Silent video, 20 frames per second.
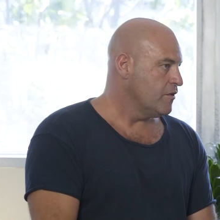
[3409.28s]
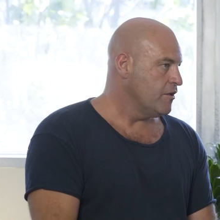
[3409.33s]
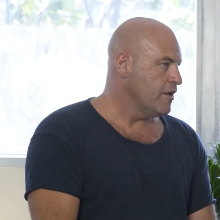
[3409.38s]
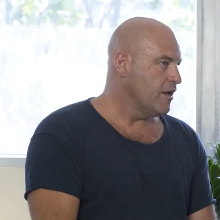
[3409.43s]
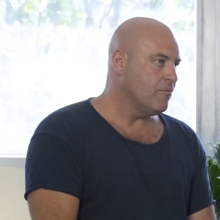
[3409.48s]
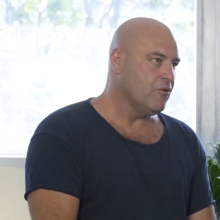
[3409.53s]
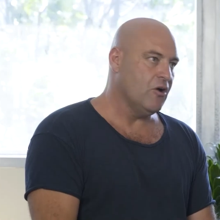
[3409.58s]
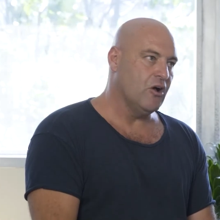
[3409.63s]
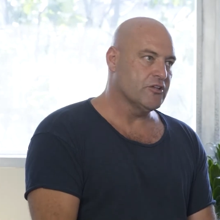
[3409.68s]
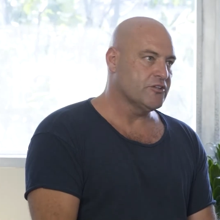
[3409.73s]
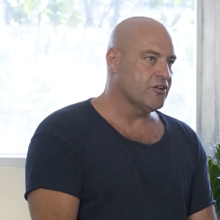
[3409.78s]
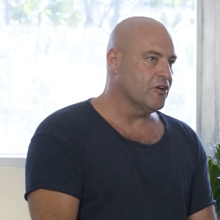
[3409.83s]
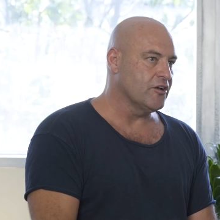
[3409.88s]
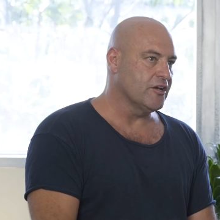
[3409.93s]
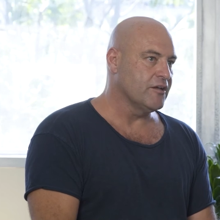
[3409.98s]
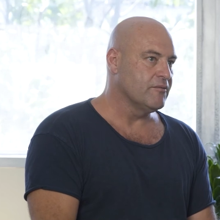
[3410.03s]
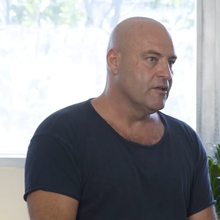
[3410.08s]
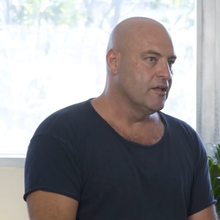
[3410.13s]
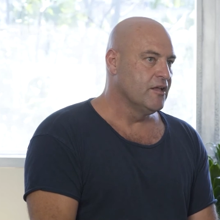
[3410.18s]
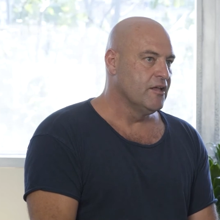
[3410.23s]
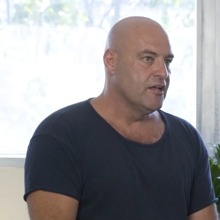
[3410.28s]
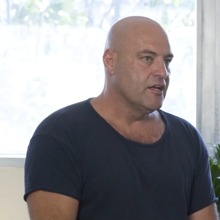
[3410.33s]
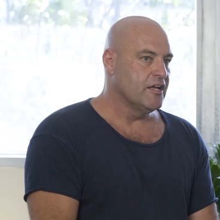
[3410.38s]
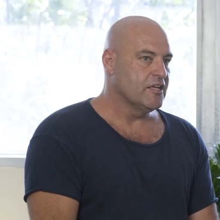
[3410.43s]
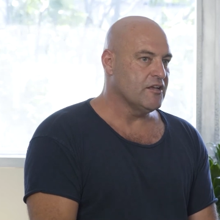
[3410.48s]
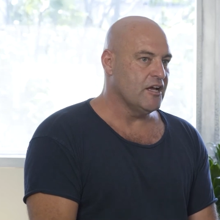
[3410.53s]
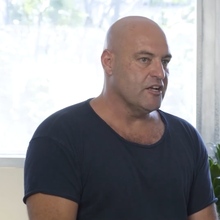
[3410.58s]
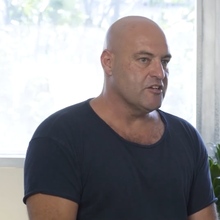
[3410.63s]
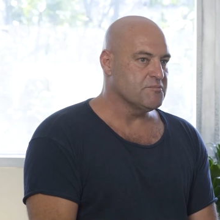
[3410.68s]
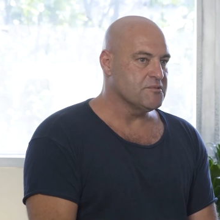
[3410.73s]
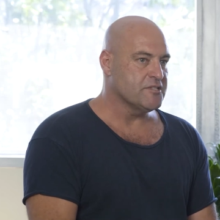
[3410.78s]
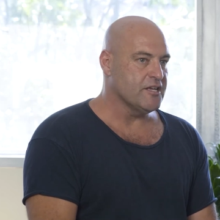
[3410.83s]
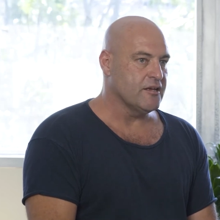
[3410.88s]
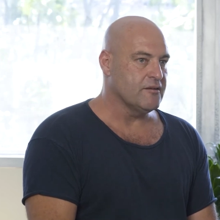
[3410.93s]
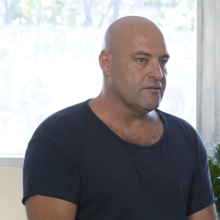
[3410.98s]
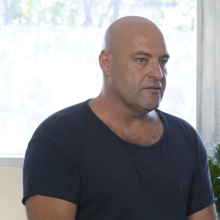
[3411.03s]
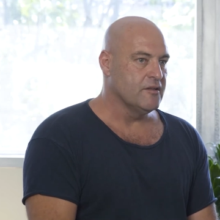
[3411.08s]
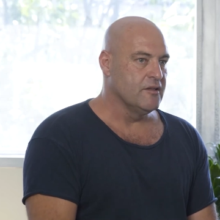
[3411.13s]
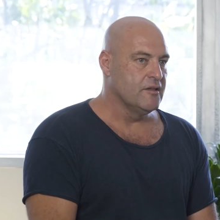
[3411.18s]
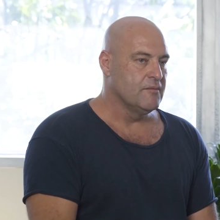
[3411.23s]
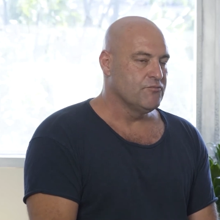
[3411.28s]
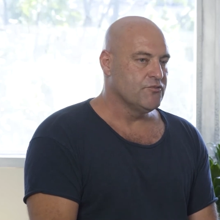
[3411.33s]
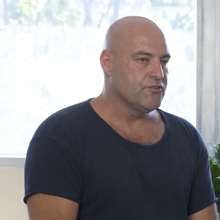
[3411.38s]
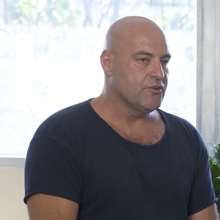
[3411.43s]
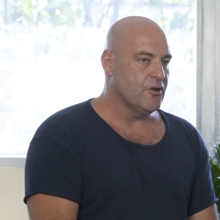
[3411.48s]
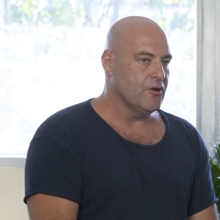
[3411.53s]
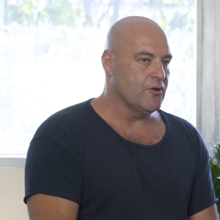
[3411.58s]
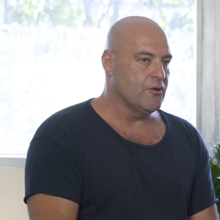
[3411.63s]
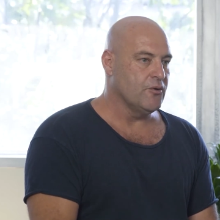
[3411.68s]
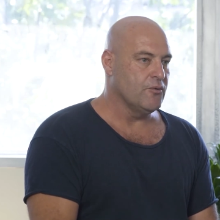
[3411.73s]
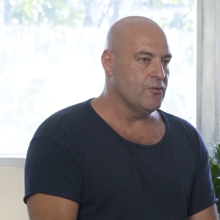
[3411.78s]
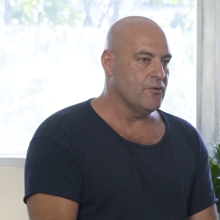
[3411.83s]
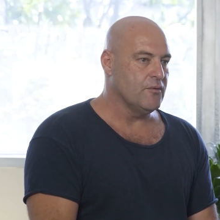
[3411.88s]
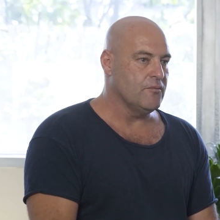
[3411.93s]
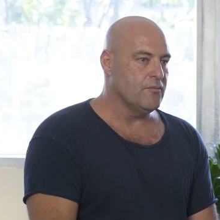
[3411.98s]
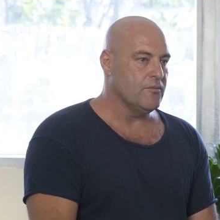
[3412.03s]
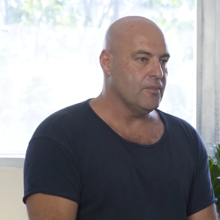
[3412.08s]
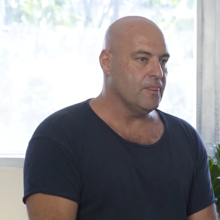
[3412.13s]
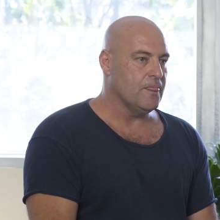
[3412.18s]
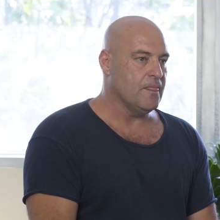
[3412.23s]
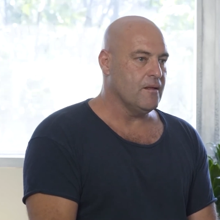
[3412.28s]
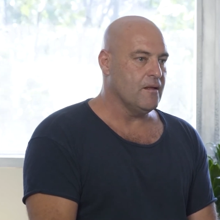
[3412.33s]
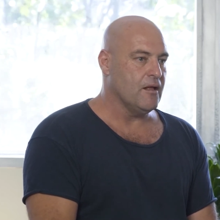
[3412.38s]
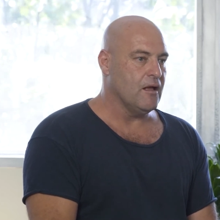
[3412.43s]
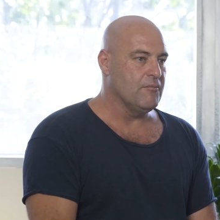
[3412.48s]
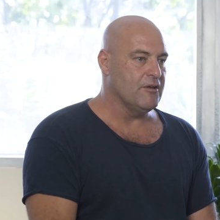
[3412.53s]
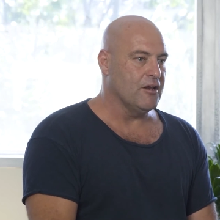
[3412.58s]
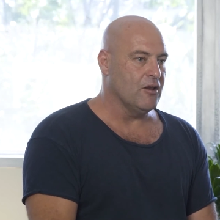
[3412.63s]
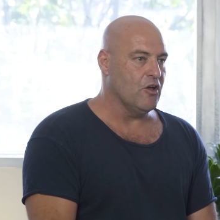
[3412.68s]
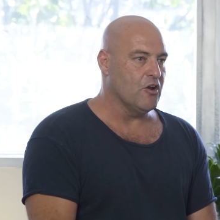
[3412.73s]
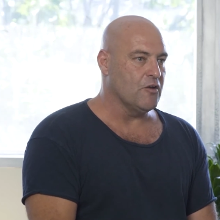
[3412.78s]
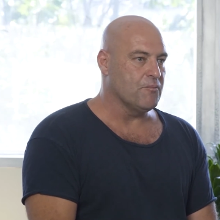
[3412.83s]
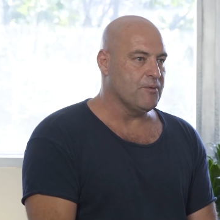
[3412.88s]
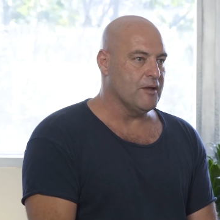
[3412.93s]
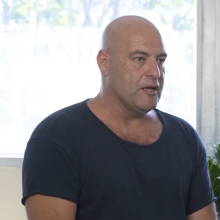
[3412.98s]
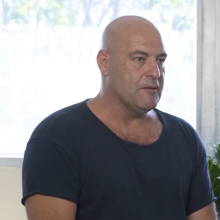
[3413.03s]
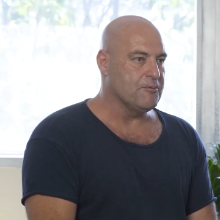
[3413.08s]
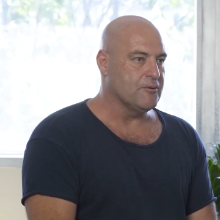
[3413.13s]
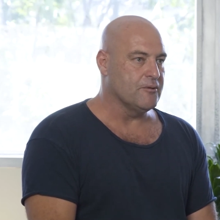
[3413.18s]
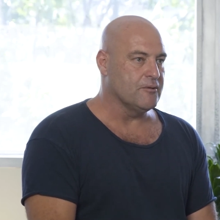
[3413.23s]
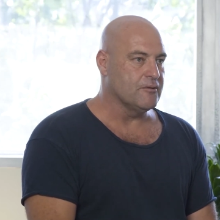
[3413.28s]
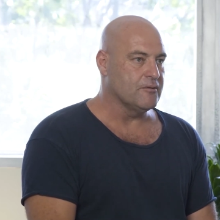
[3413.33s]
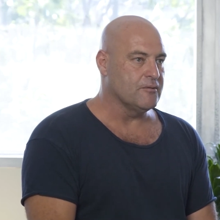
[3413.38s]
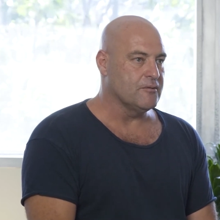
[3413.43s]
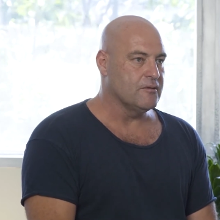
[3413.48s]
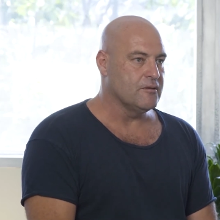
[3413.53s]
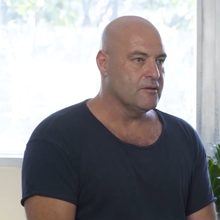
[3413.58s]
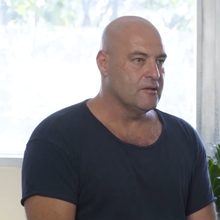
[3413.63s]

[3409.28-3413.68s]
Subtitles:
Yeah, oh totally, 100%. So, I mean, a lot of people.